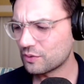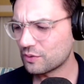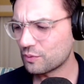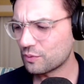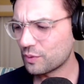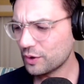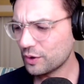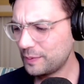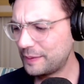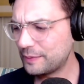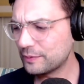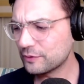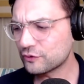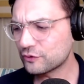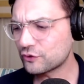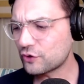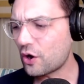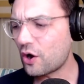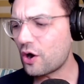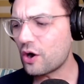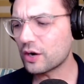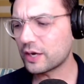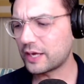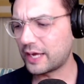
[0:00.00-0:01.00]
what are people
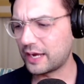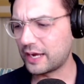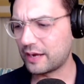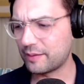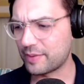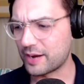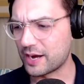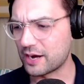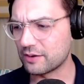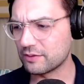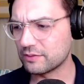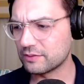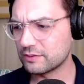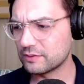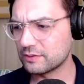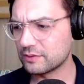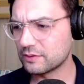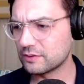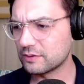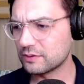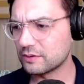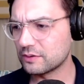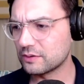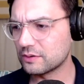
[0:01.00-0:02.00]
talking about
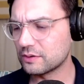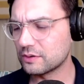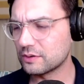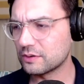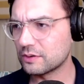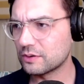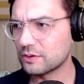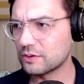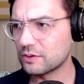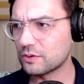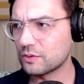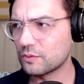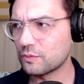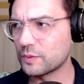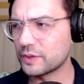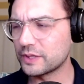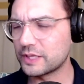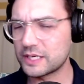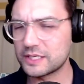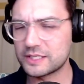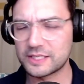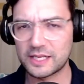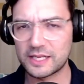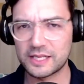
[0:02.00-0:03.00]
when
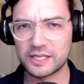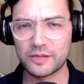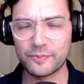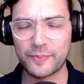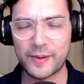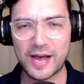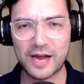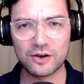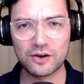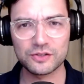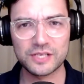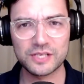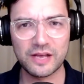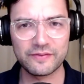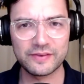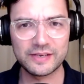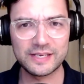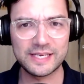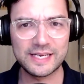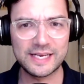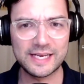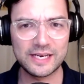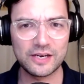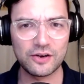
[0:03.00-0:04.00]
they say that the Packers have a
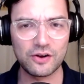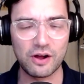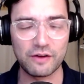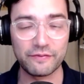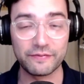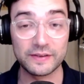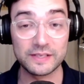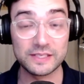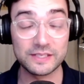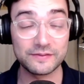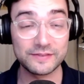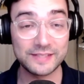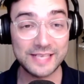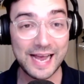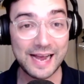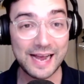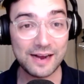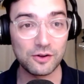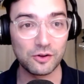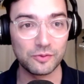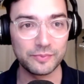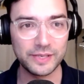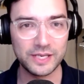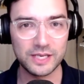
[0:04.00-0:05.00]
need at offensive
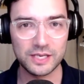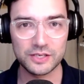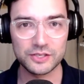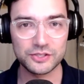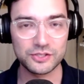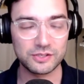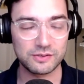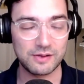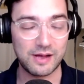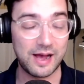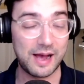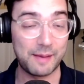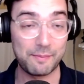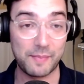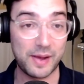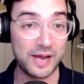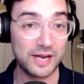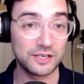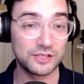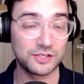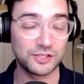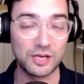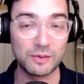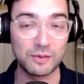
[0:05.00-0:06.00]
tackle? Because my
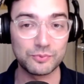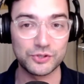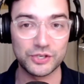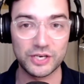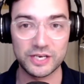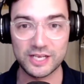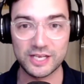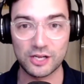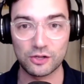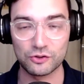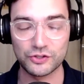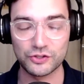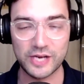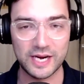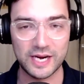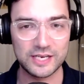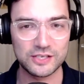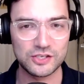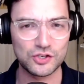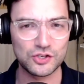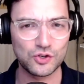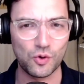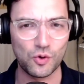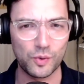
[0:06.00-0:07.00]
assumption is Elgton
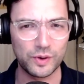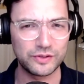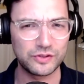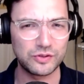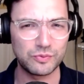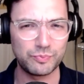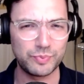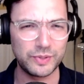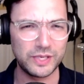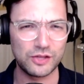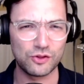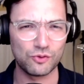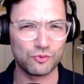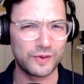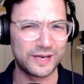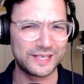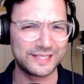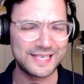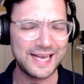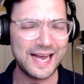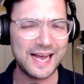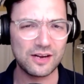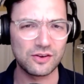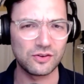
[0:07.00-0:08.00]
Jenkins is going to be the right
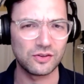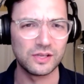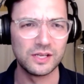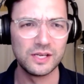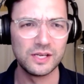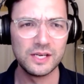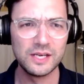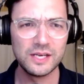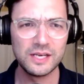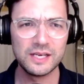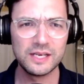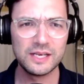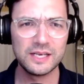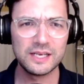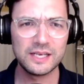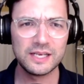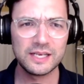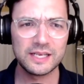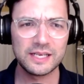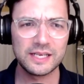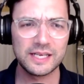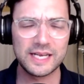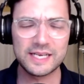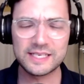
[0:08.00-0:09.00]
tackle.
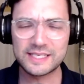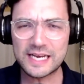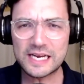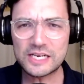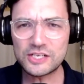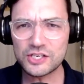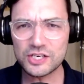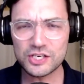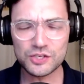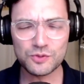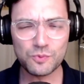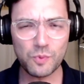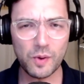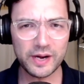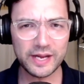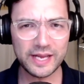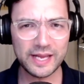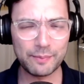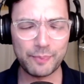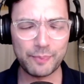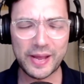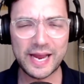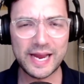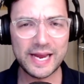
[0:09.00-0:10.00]
His agent is wanting to
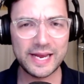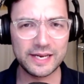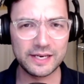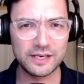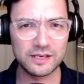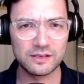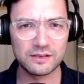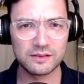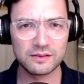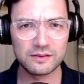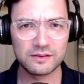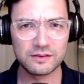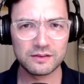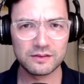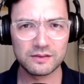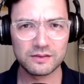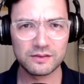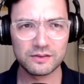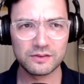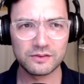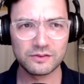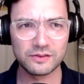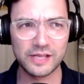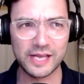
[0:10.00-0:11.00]
get paid
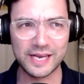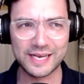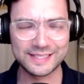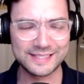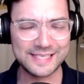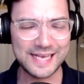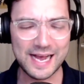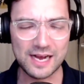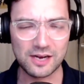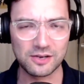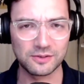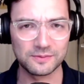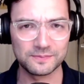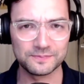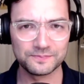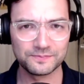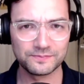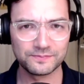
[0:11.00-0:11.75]
like a tackle.